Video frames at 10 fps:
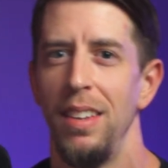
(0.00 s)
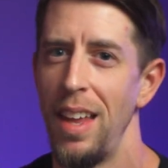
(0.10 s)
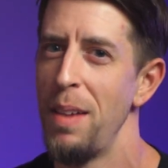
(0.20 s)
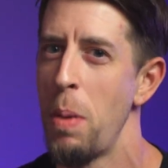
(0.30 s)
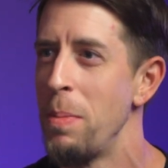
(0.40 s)

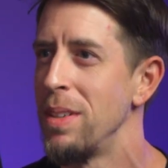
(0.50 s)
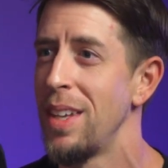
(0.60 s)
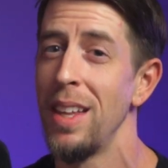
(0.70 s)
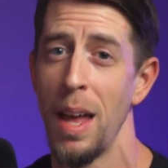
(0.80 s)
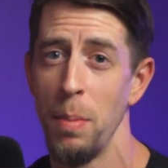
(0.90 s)
They didn't pay me to
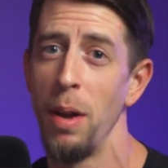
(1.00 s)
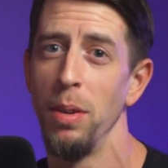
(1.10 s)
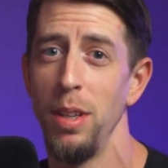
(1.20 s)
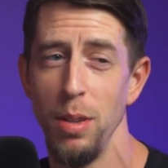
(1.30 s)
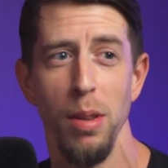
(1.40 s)
say that, but I
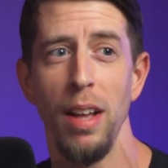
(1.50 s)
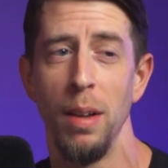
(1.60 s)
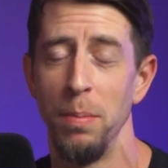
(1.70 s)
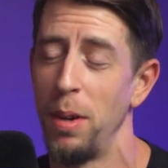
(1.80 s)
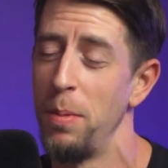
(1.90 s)
really do like
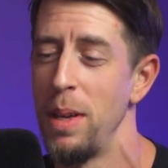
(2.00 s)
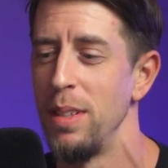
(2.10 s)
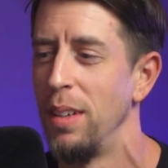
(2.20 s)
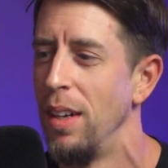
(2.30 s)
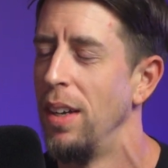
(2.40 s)
them. They're
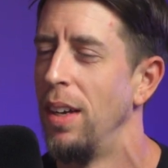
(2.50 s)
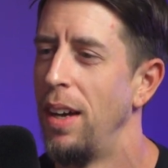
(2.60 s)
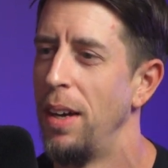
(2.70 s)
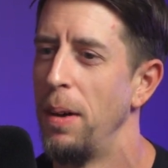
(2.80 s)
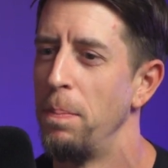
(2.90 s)
amazing.
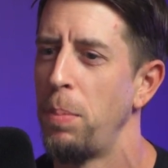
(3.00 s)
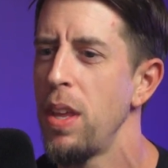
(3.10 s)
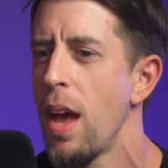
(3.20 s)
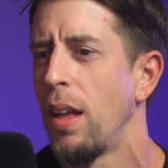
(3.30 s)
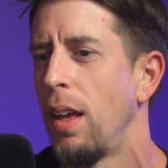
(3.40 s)

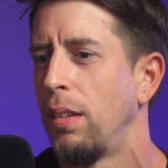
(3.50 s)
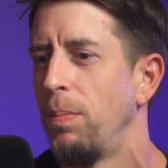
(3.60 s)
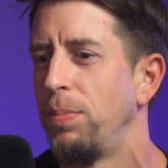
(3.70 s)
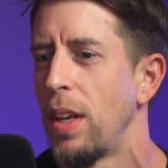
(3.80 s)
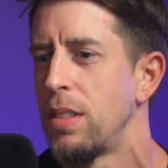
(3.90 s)
But yeah, like
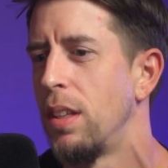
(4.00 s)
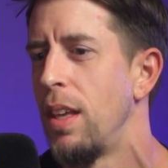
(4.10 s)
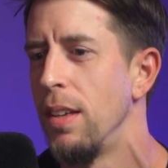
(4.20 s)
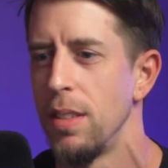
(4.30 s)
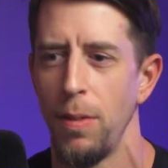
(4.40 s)
that's the
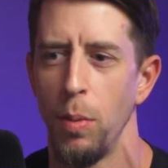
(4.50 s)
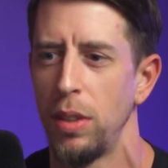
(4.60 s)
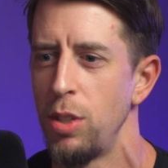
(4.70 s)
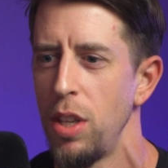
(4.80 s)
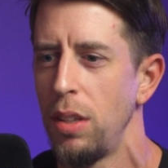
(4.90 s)
thing is, if it
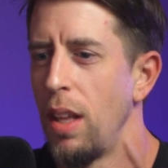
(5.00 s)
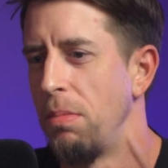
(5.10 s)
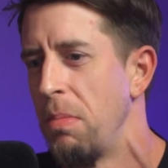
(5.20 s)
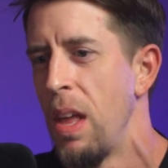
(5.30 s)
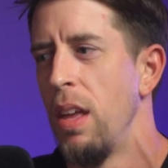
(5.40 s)
went to shit,
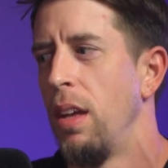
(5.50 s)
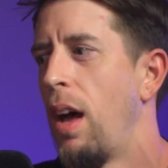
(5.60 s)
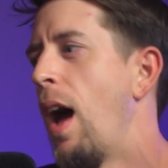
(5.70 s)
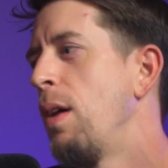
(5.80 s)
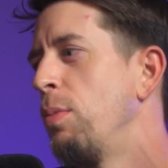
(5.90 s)
then
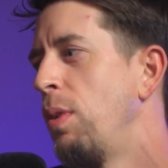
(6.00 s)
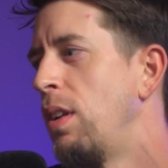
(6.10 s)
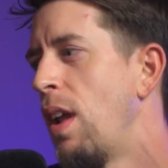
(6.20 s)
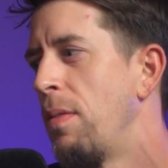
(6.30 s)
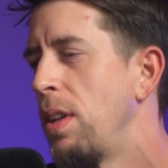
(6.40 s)
I
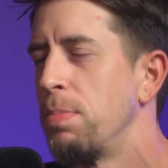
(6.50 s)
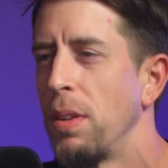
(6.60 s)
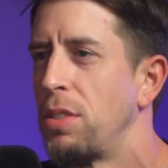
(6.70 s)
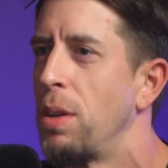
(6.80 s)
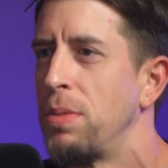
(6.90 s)
wouldn't have any
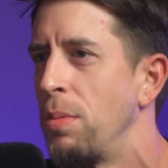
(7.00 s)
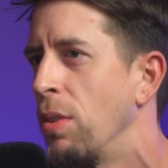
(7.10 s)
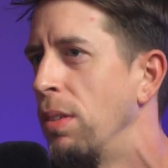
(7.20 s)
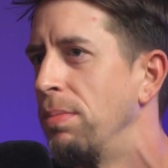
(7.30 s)
sponsorships anymore.